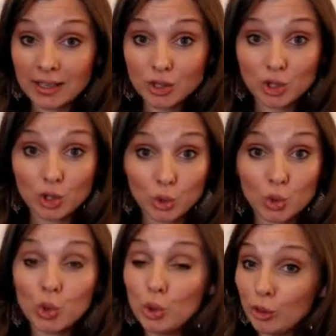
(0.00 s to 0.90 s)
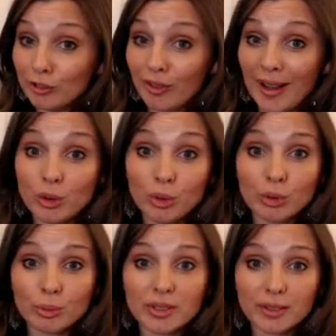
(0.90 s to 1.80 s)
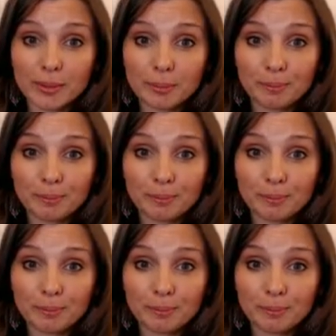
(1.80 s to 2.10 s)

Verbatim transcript: into two unified groups.